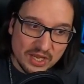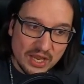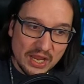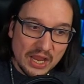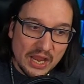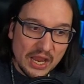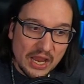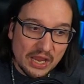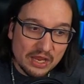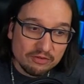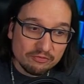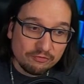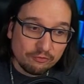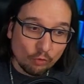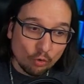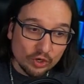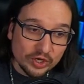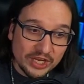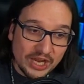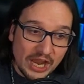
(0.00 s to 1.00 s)
and
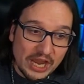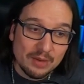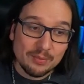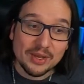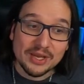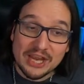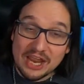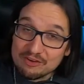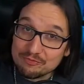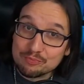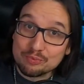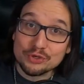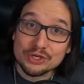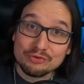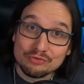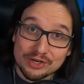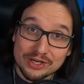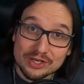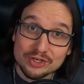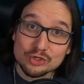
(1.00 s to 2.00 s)
for gaming, I've
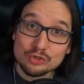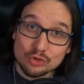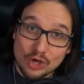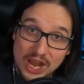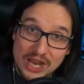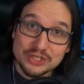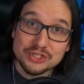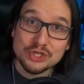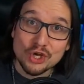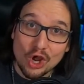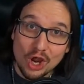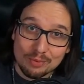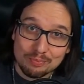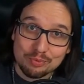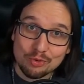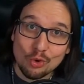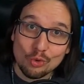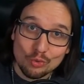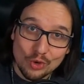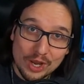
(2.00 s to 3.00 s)
pre-written trash talk
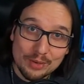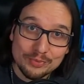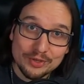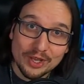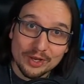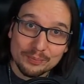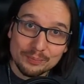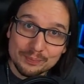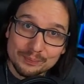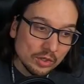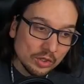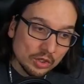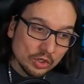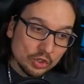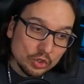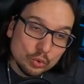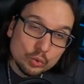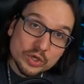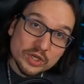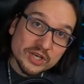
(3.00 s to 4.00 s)
programmed in.
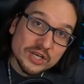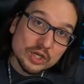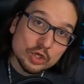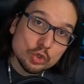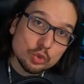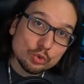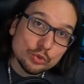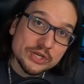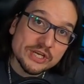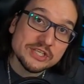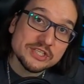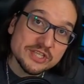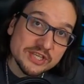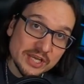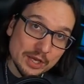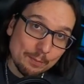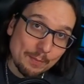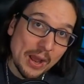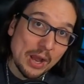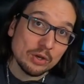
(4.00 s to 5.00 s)
You can increase the
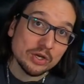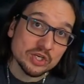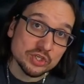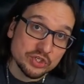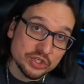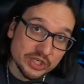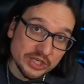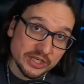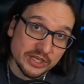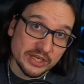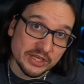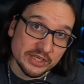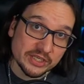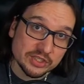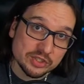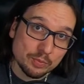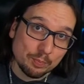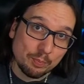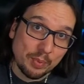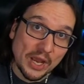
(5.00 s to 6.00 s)
amount of G
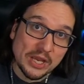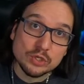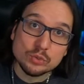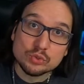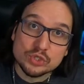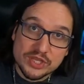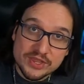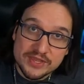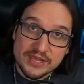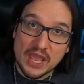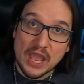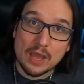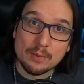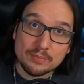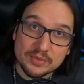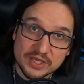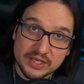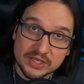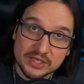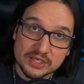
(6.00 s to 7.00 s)
keys by using the M
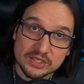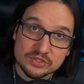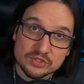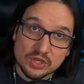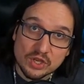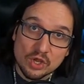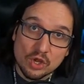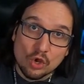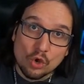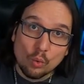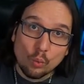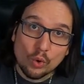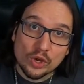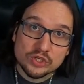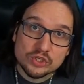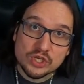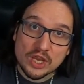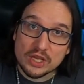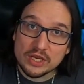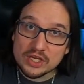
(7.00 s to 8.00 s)
keys,
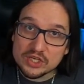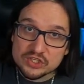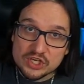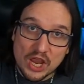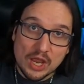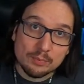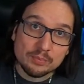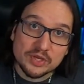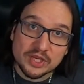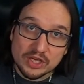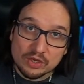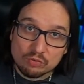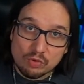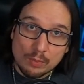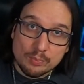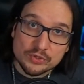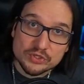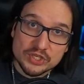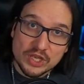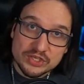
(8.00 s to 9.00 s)
which each M key
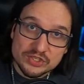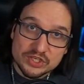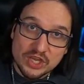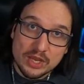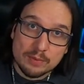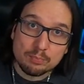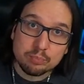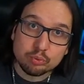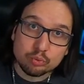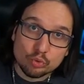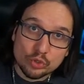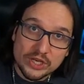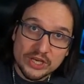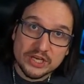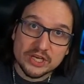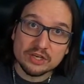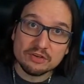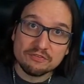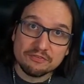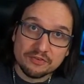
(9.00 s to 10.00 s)
represents a
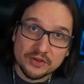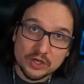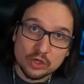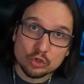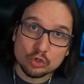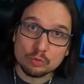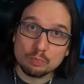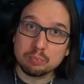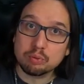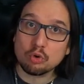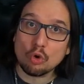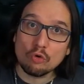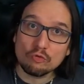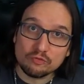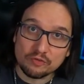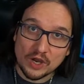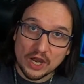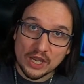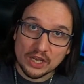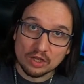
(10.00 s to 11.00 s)
pre-configured
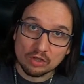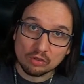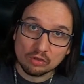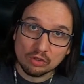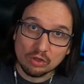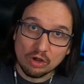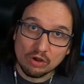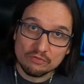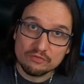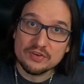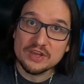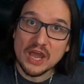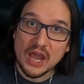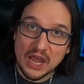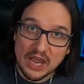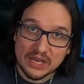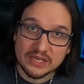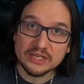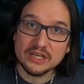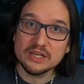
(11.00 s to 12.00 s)
profile of
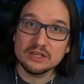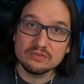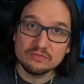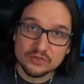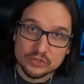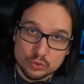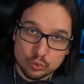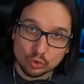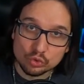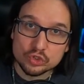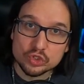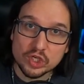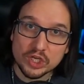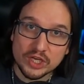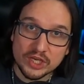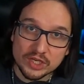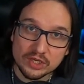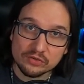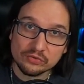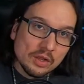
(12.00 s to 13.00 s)
9 individual G
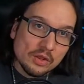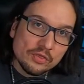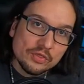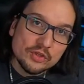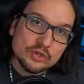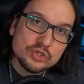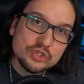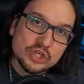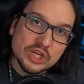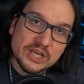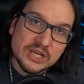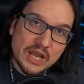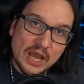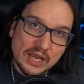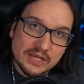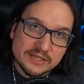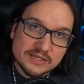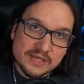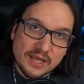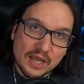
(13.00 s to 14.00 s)
keys. The
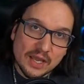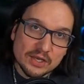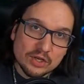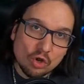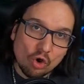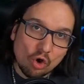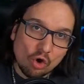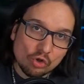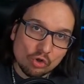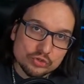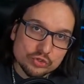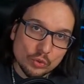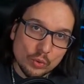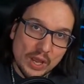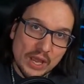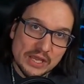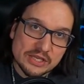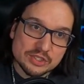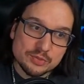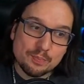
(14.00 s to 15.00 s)
G910 also
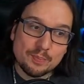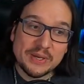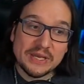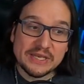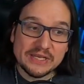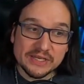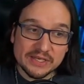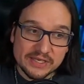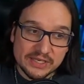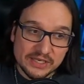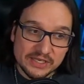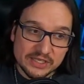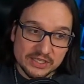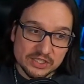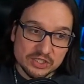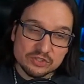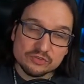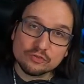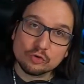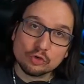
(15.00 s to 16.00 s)
has media
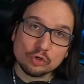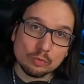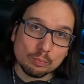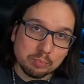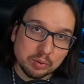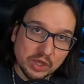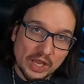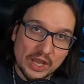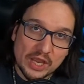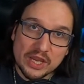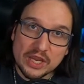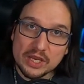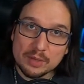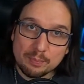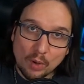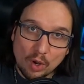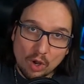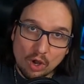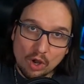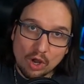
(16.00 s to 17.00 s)
keys for play,
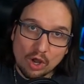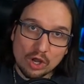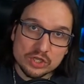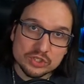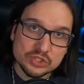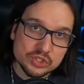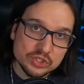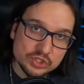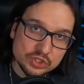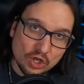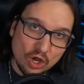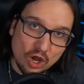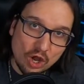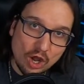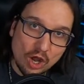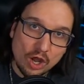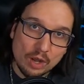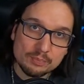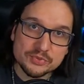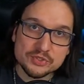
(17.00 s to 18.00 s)
pause,
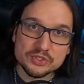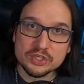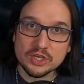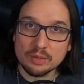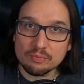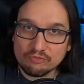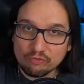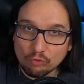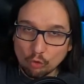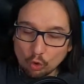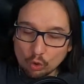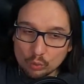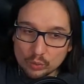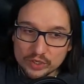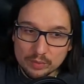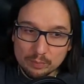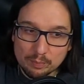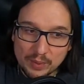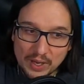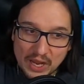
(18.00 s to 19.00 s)
stop, skip forward
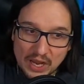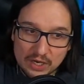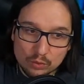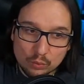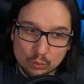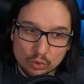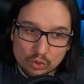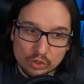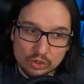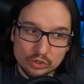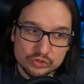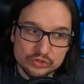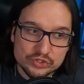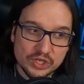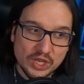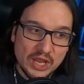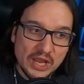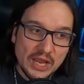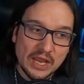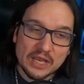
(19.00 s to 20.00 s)
and backwards,
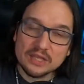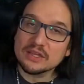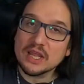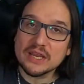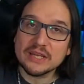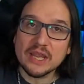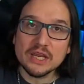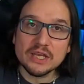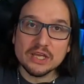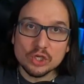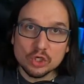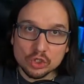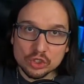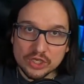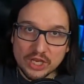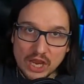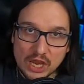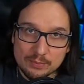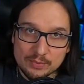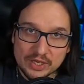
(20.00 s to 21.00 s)
and like any good
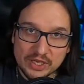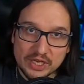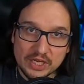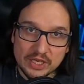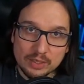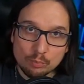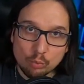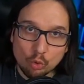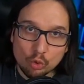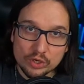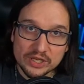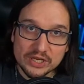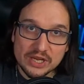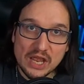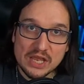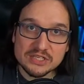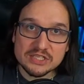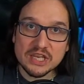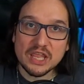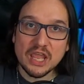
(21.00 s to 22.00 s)
gaming keyboard, it
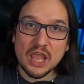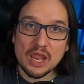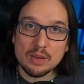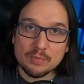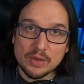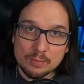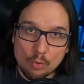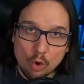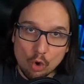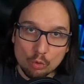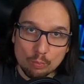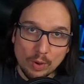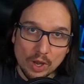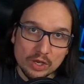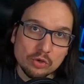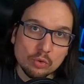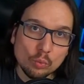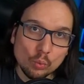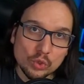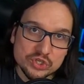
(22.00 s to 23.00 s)
has a gaming mode
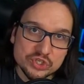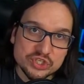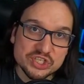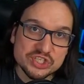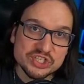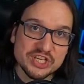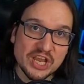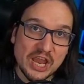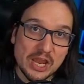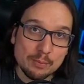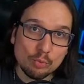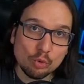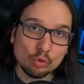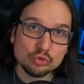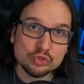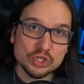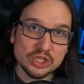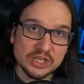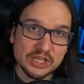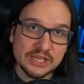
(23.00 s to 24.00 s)
button, which
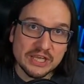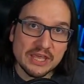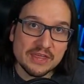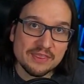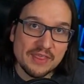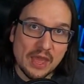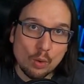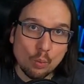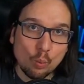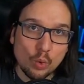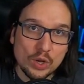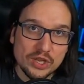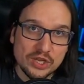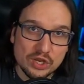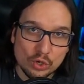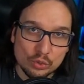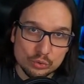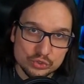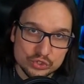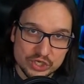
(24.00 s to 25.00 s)
disables clicking that
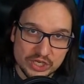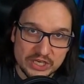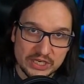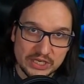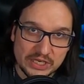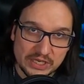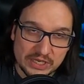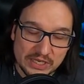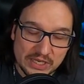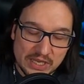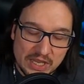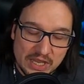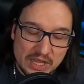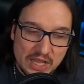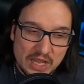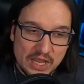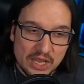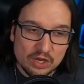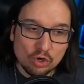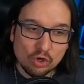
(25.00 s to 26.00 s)
Windows key.
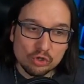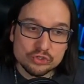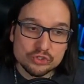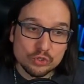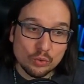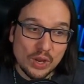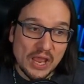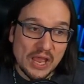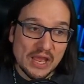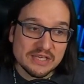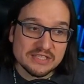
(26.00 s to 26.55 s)
It also has